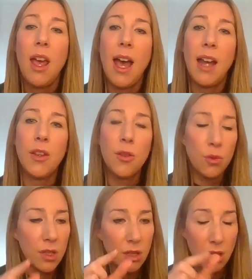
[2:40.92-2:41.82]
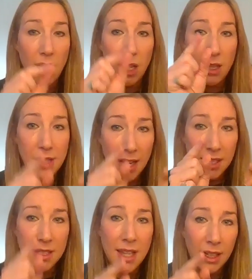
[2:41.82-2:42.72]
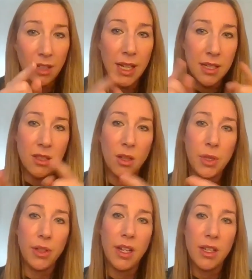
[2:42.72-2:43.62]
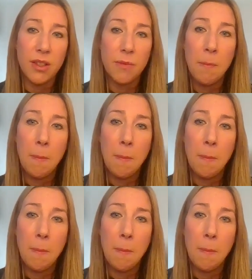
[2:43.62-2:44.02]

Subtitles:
And those disaccharide subunits,